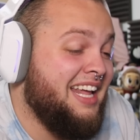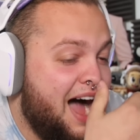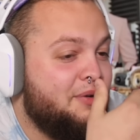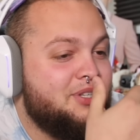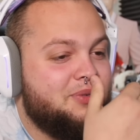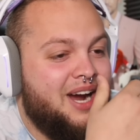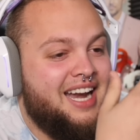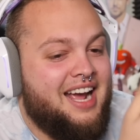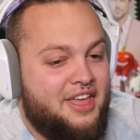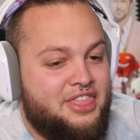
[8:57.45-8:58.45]
I was
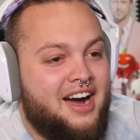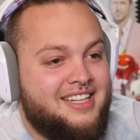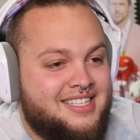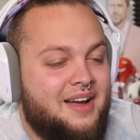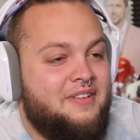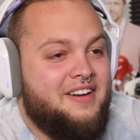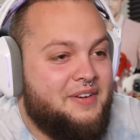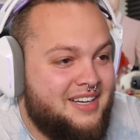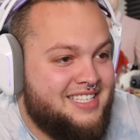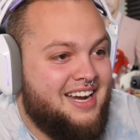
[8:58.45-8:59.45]
waiting, I thought something
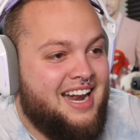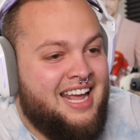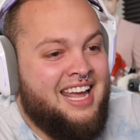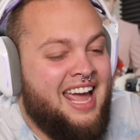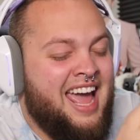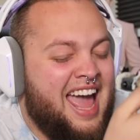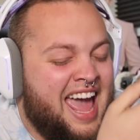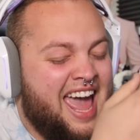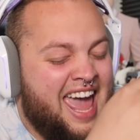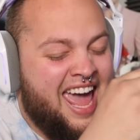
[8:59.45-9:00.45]
was gonna
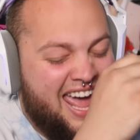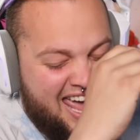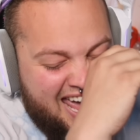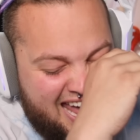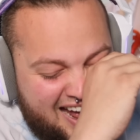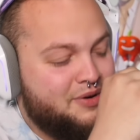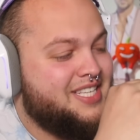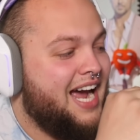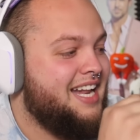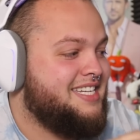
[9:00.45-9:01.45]
I was
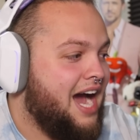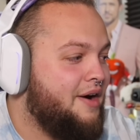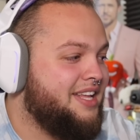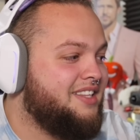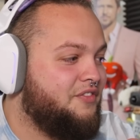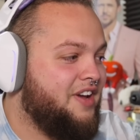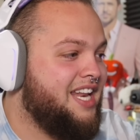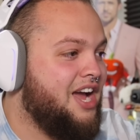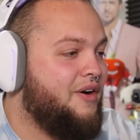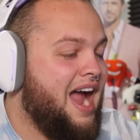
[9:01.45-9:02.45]
kinda doubting the video